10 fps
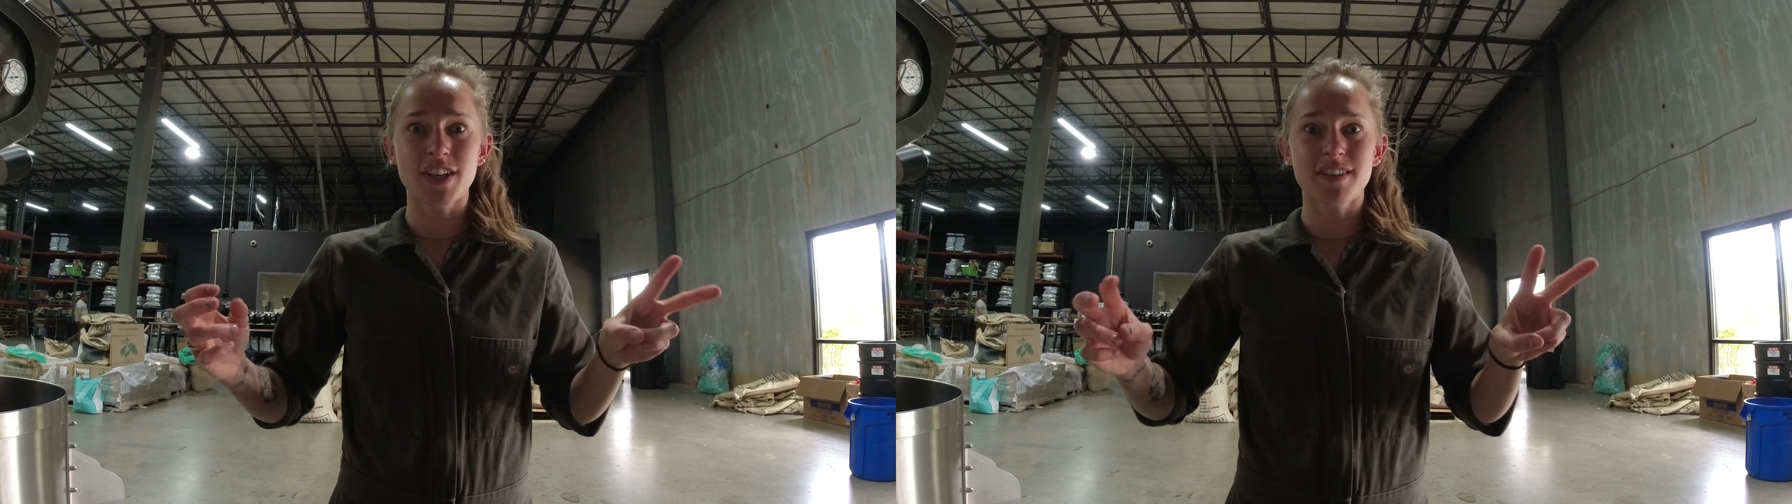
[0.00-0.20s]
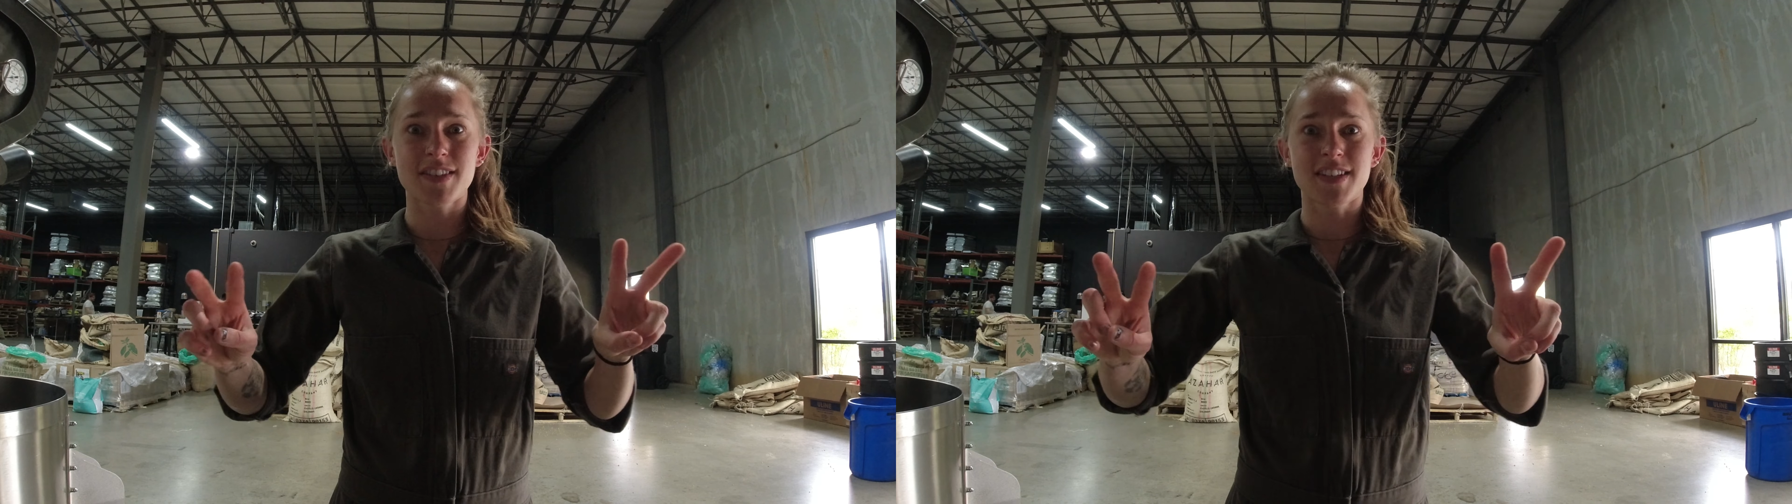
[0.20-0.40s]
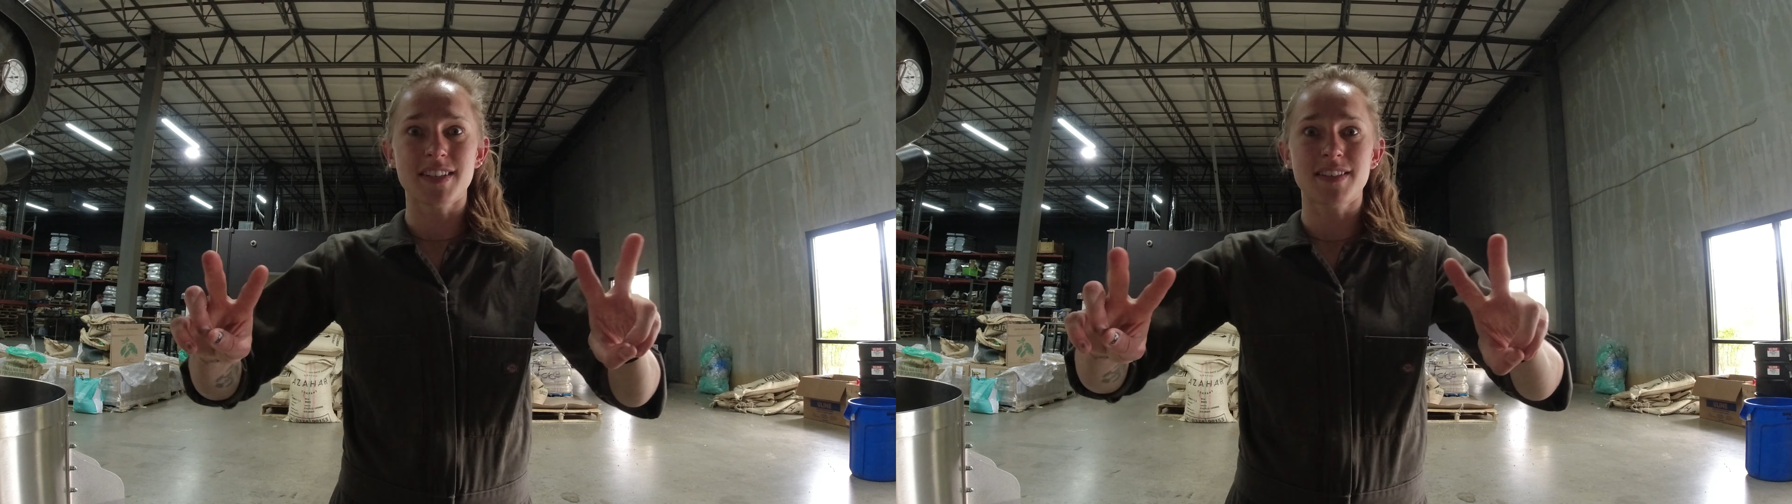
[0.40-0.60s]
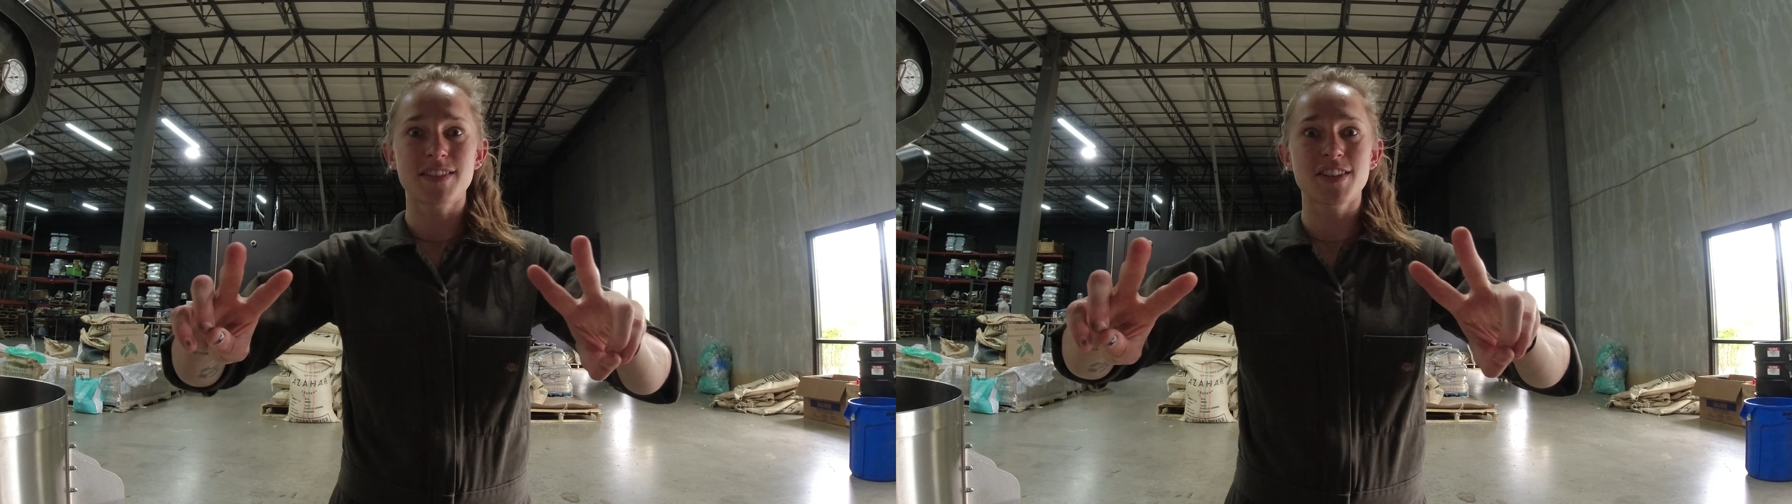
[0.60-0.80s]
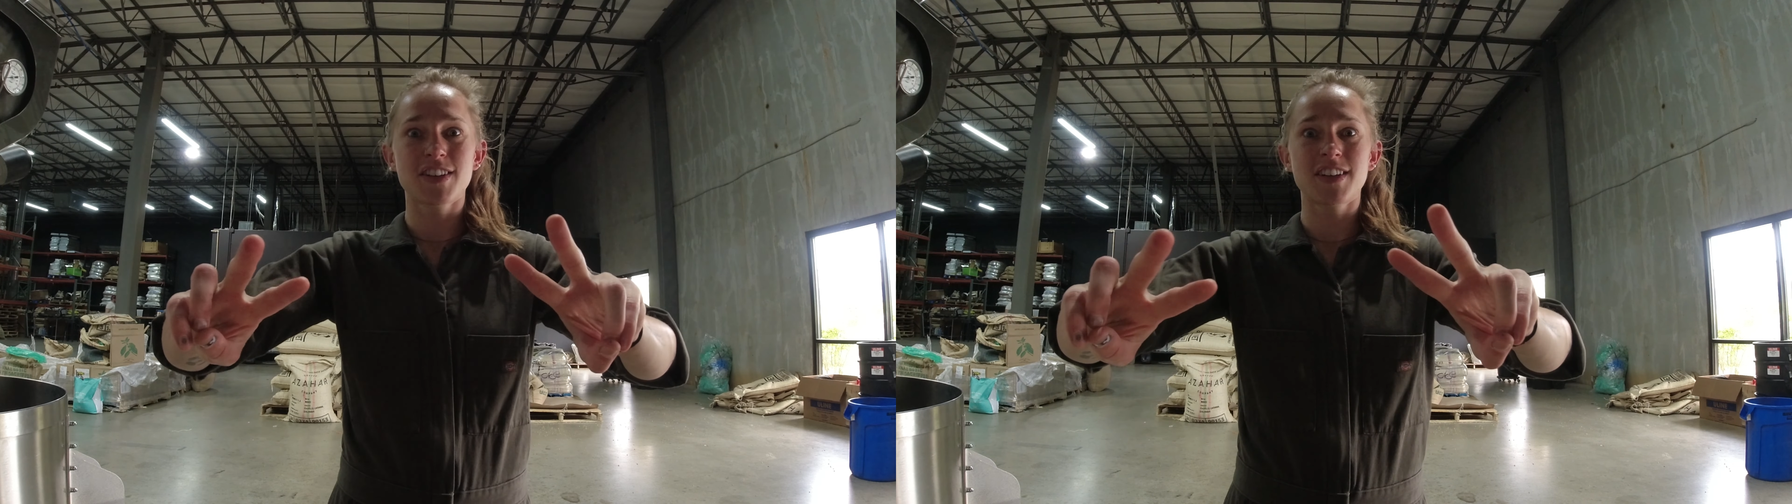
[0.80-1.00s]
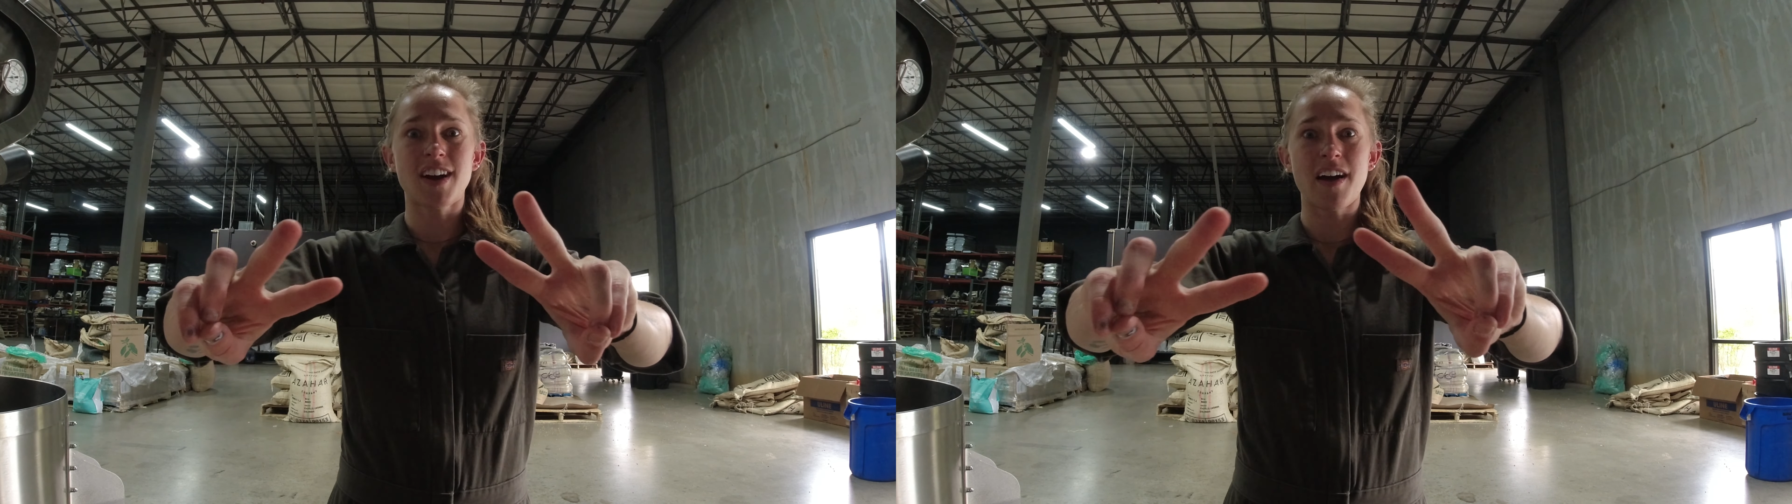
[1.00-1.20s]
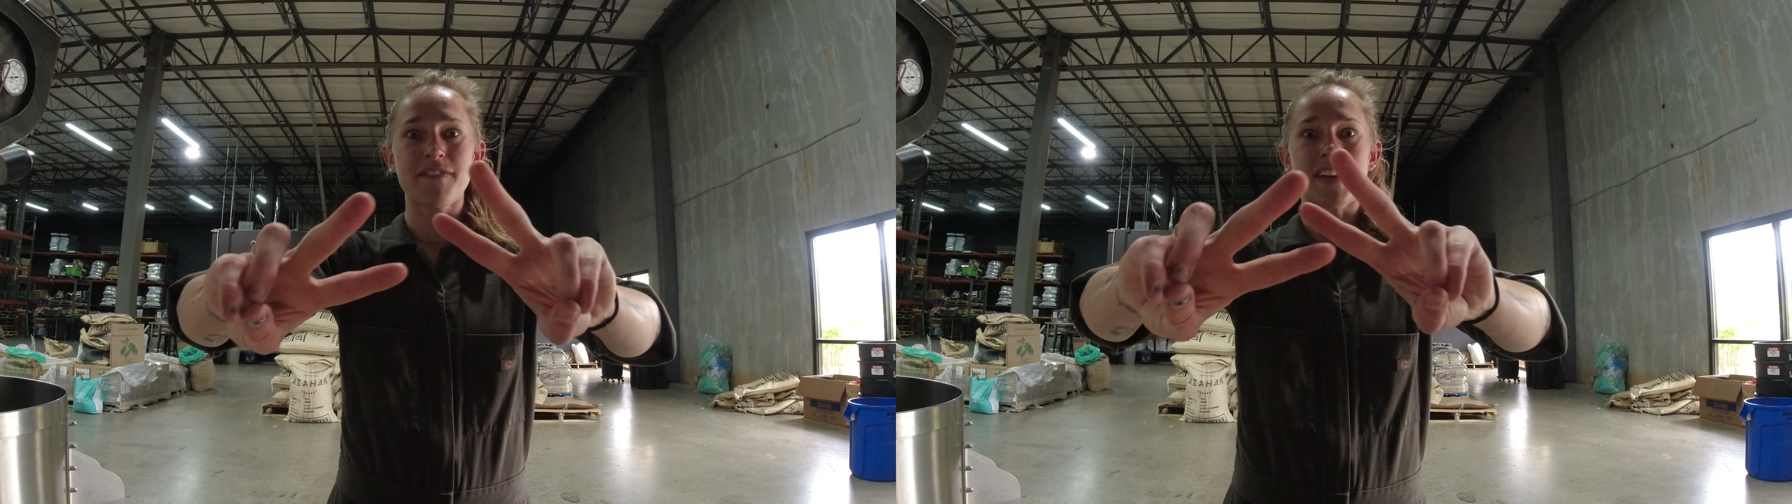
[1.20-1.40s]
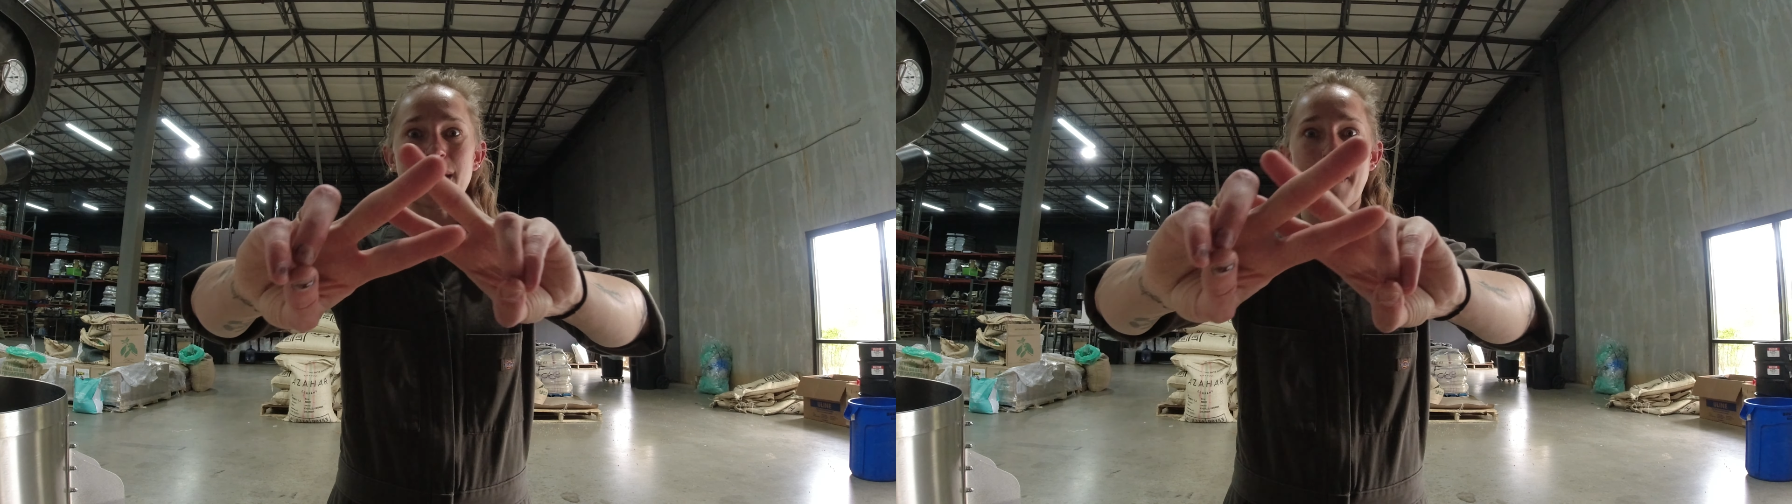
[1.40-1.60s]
Cheers to good coffee.